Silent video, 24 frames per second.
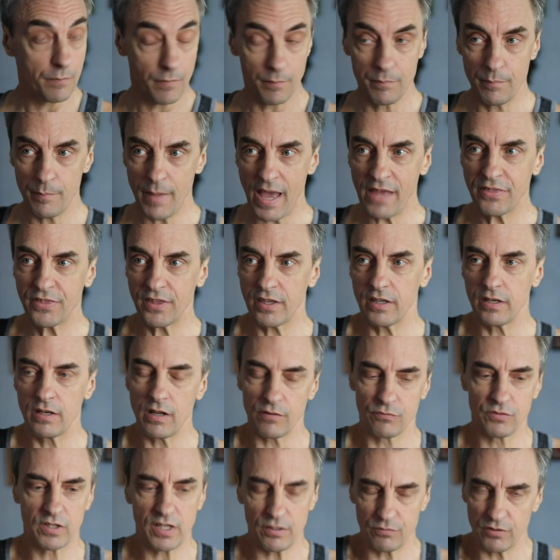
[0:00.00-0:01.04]
method
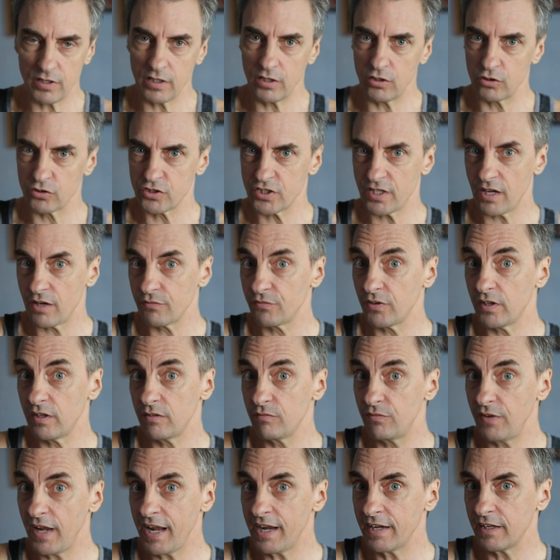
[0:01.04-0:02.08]
of giving yourself an
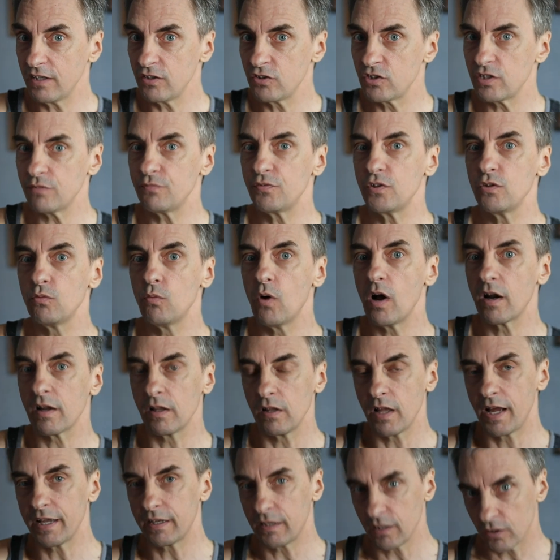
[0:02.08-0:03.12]
advantage if you want to
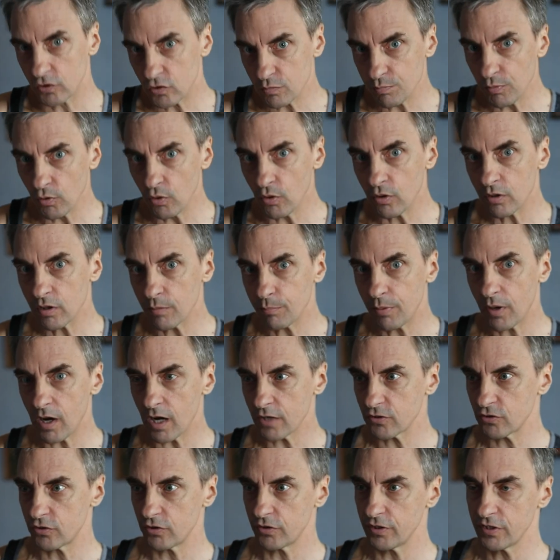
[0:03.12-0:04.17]
like explore a
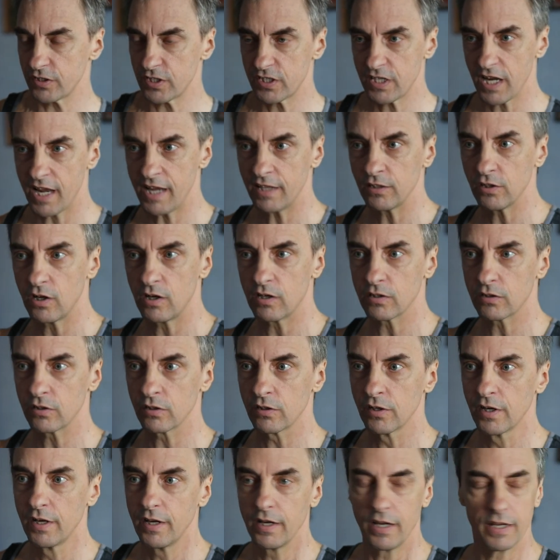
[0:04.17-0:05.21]
posture and stay
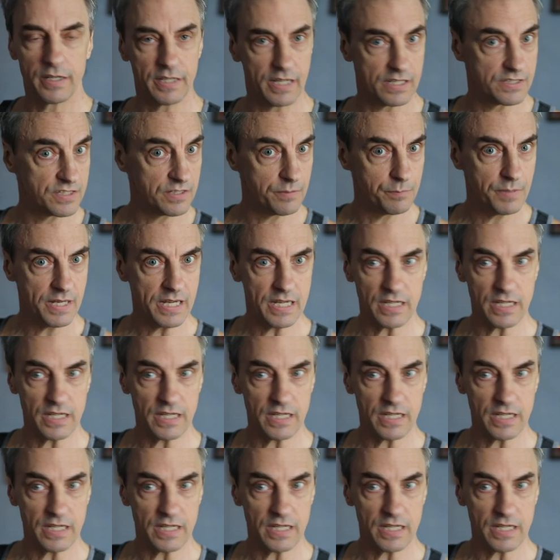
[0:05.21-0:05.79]
longer and get some